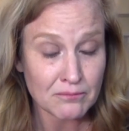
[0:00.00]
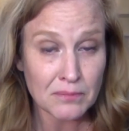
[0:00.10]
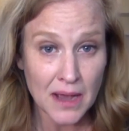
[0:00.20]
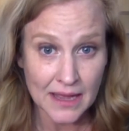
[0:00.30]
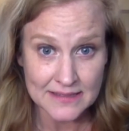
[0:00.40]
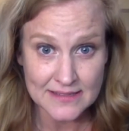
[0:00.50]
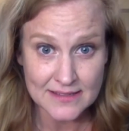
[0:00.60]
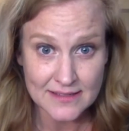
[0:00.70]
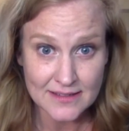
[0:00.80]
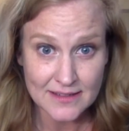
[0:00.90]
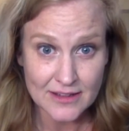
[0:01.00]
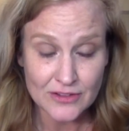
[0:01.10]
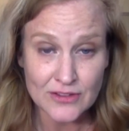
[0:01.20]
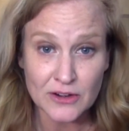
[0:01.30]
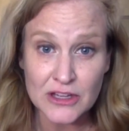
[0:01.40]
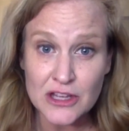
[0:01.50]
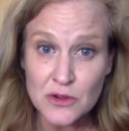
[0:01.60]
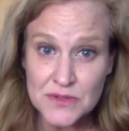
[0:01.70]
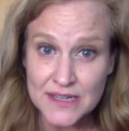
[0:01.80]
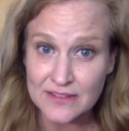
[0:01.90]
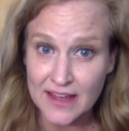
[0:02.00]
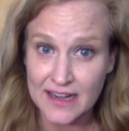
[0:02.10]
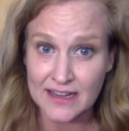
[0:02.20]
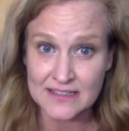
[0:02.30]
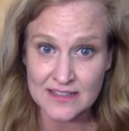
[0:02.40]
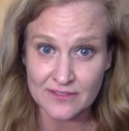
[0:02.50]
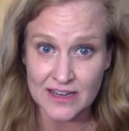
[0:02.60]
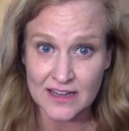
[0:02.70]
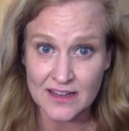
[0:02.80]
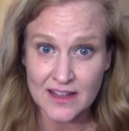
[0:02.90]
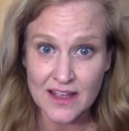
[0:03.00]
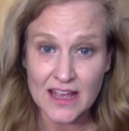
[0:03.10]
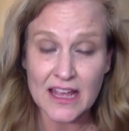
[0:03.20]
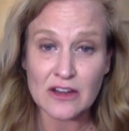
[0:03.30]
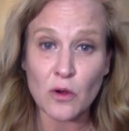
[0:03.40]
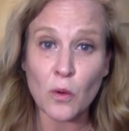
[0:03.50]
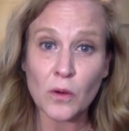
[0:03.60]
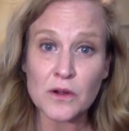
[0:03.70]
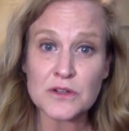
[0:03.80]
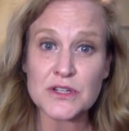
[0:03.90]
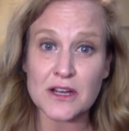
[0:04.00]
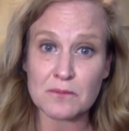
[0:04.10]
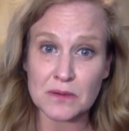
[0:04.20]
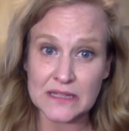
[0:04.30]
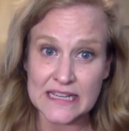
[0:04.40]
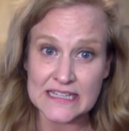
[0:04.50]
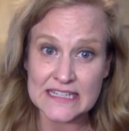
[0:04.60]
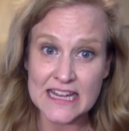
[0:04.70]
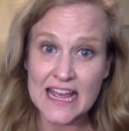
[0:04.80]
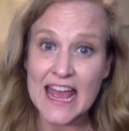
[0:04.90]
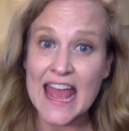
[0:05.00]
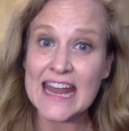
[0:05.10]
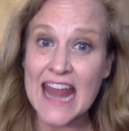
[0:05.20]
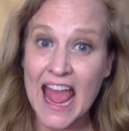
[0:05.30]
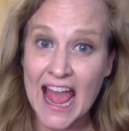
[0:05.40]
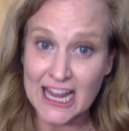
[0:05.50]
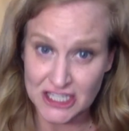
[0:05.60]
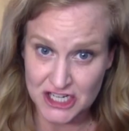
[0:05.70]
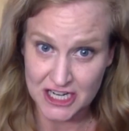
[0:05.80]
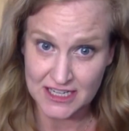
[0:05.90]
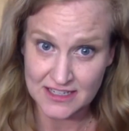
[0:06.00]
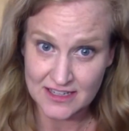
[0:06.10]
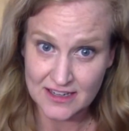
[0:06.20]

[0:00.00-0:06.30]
But they're using that activity in order to complete an action